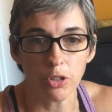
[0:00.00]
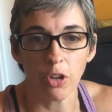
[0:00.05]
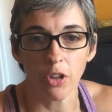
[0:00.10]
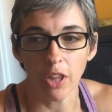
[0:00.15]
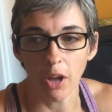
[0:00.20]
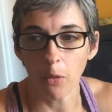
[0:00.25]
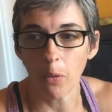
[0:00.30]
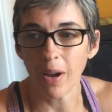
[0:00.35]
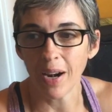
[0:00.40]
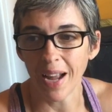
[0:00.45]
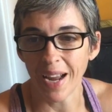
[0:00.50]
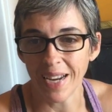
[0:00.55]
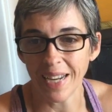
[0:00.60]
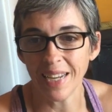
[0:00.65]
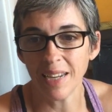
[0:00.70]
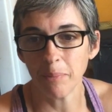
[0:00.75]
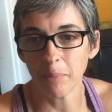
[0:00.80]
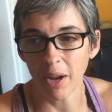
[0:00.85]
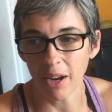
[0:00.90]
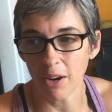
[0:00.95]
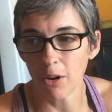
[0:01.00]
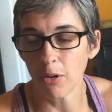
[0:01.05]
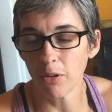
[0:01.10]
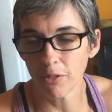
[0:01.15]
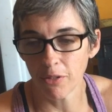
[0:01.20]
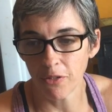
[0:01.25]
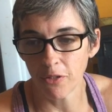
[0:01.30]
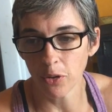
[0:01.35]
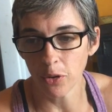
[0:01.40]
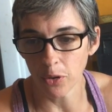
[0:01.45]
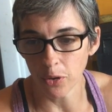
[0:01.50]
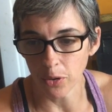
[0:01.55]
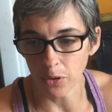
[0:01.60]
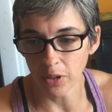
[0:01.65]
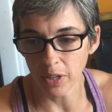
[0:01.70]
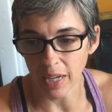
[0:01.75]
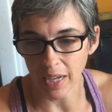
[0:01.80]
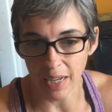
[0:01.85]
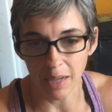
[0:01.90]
so that when I eat my own food